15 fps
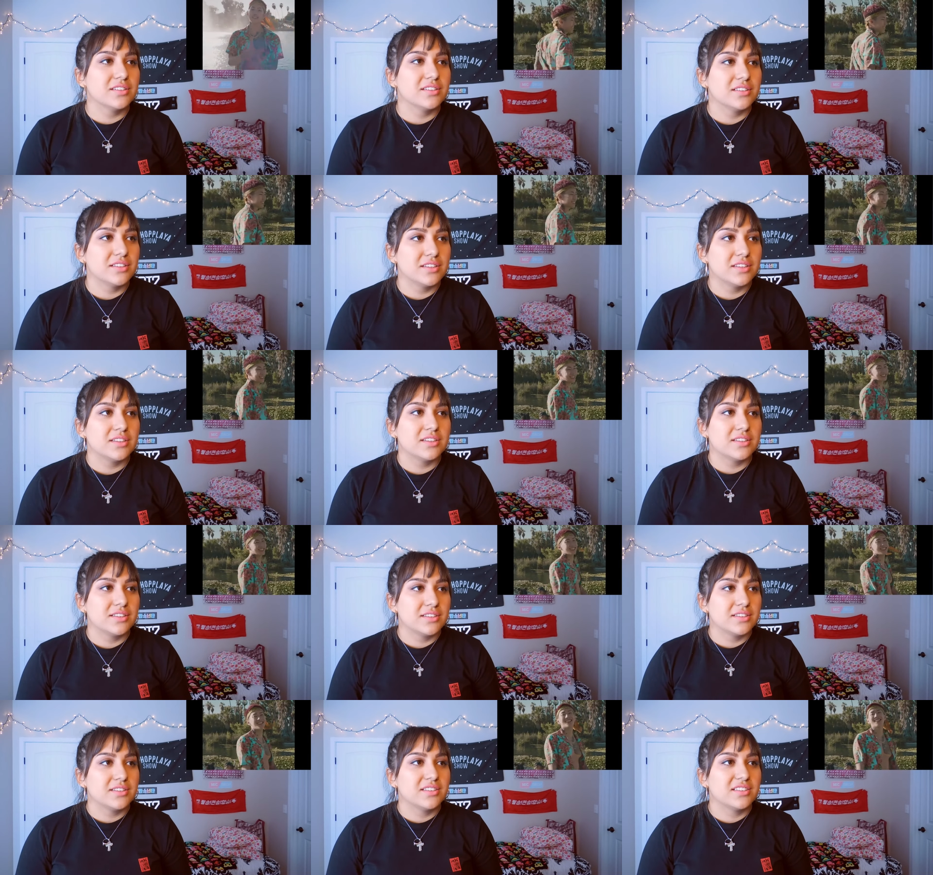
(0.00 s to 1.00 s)

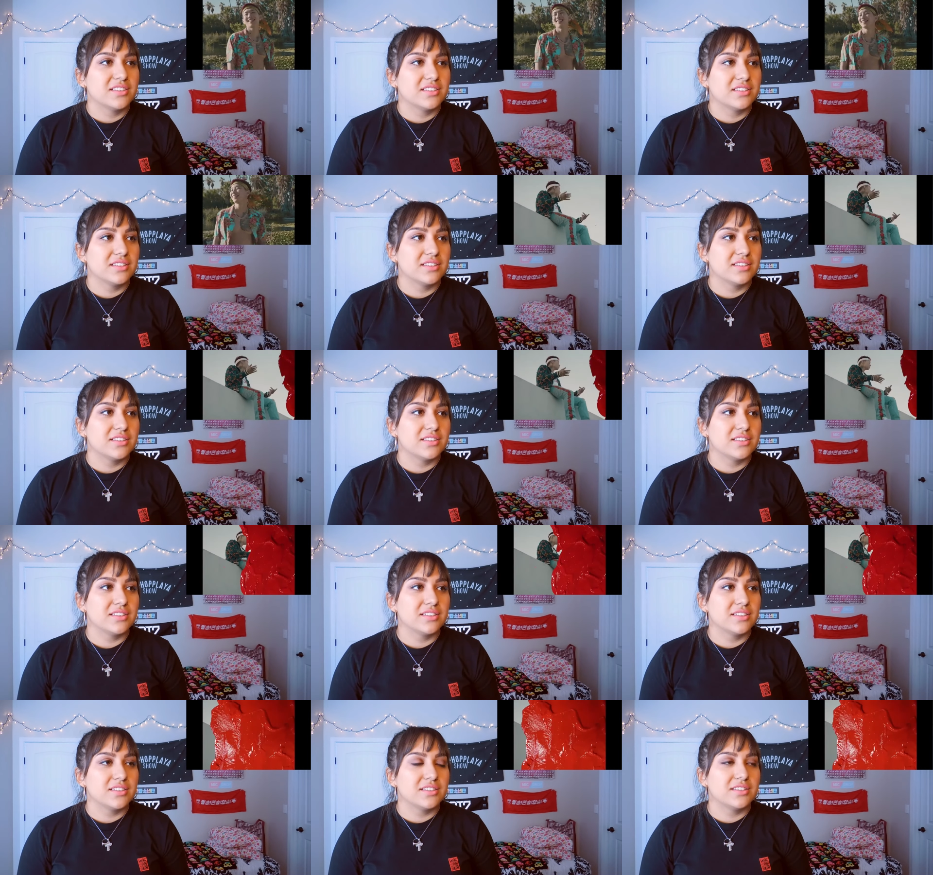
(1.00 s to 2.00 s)

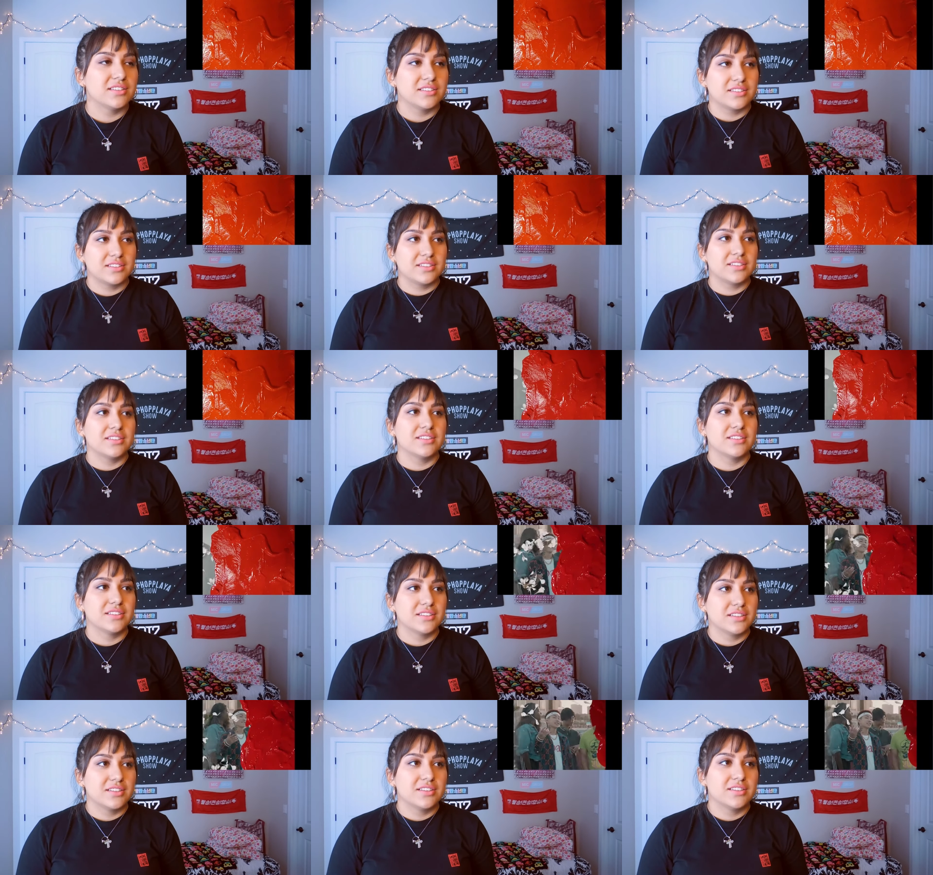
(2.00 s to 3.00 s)

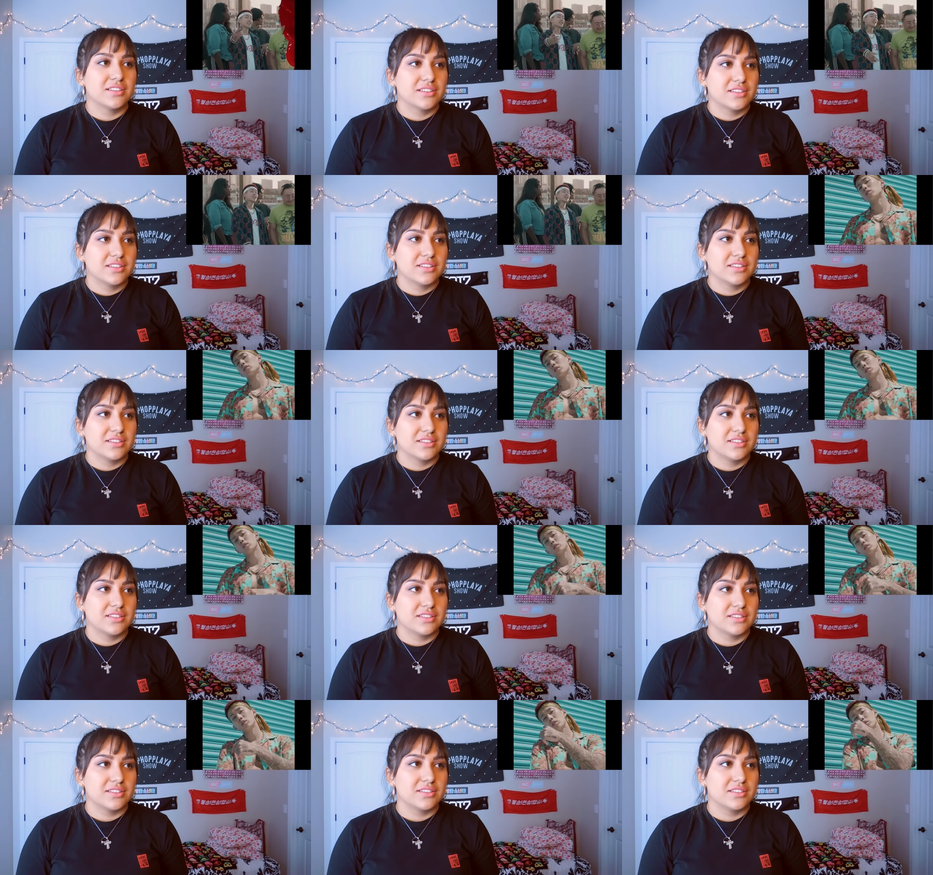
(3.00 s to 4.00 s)

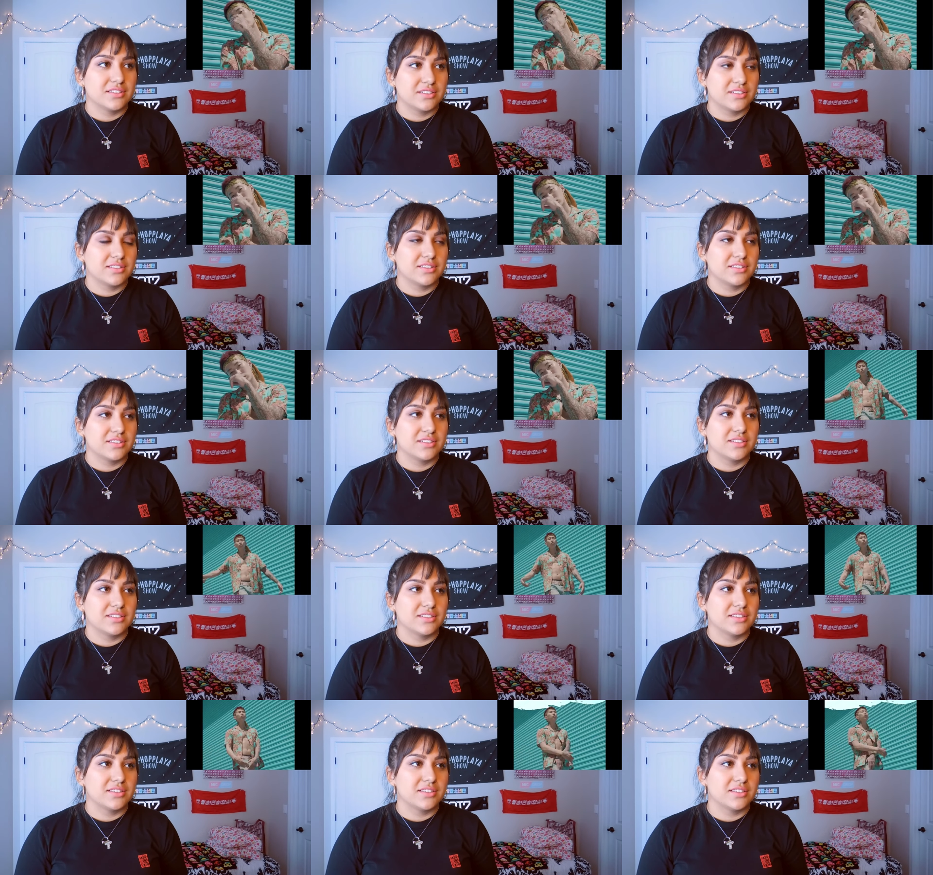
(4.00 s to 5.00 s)

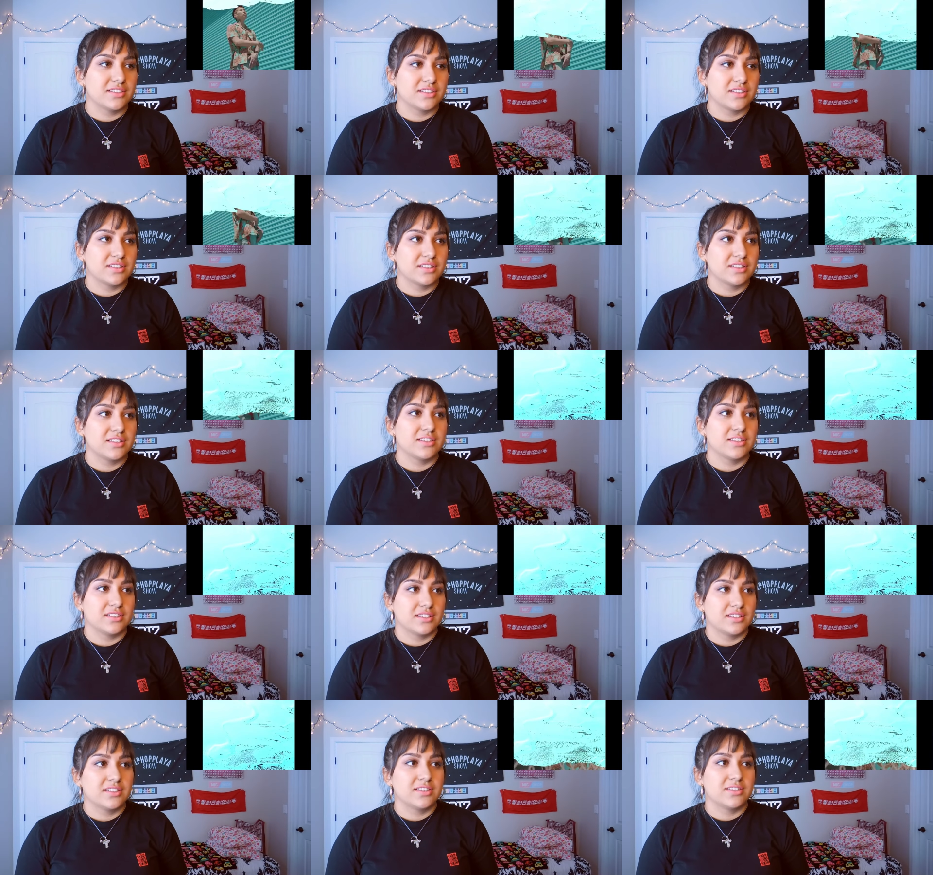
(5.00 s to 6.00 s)

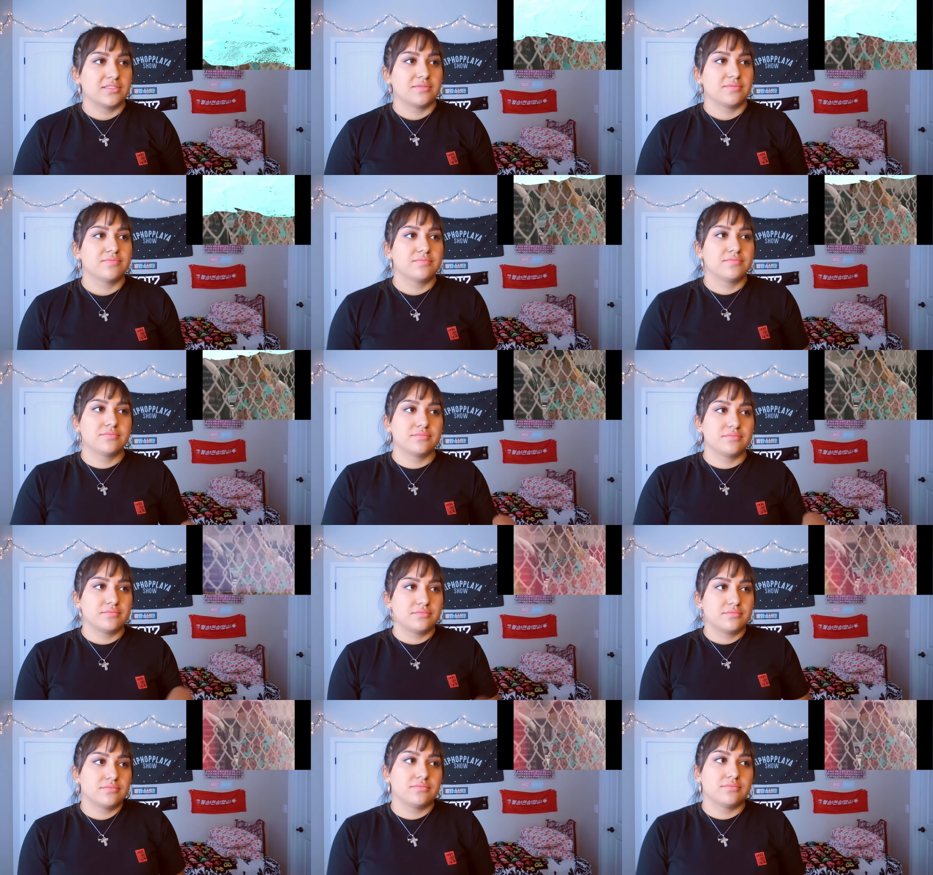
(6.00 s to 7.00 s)

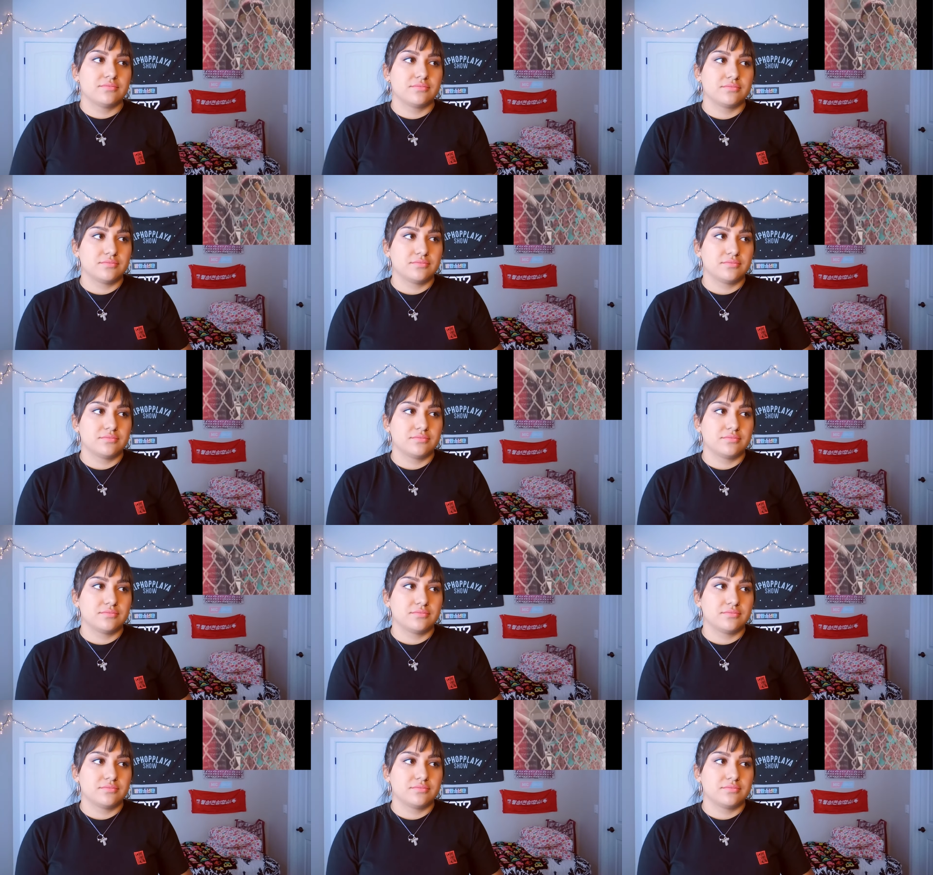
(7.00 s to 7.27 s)
[no speech]